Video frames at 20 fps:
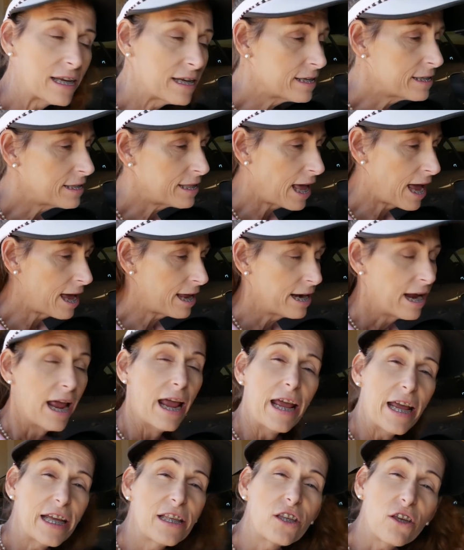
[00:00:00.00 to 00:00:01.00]
is that
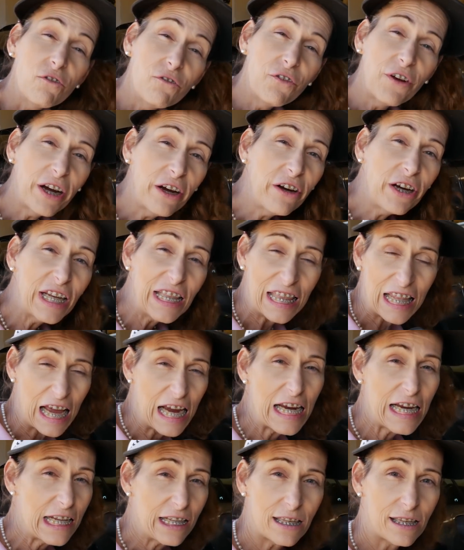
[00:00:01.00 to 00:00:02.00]
it's a very
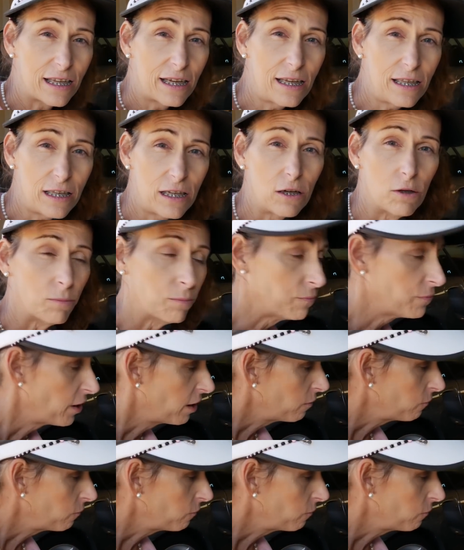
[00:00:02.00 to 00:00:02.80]
light system.